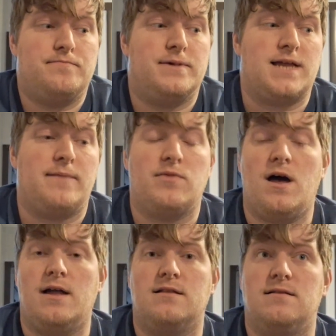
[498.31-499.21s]
But I'm
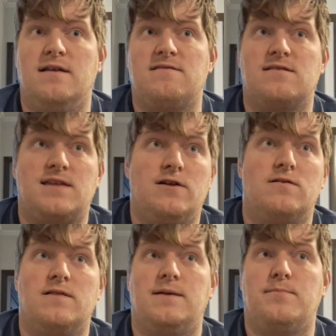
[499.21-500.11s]
not
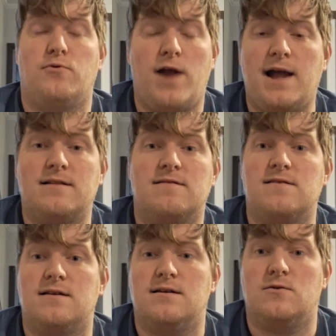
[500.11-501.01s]
necessarily
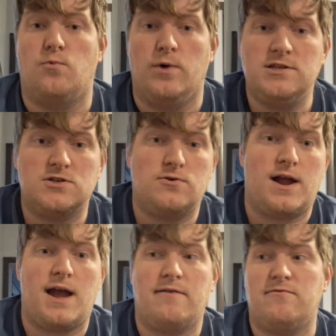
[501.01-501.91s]
practicing
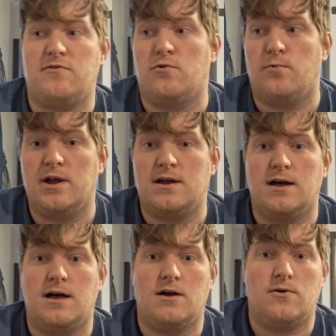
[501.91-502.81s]
witchcraft or
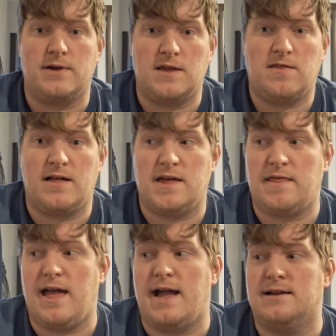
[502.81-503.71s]
Wicca or anything like
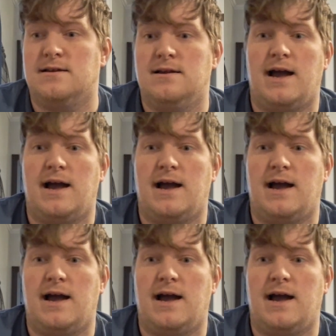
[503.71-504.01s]
that.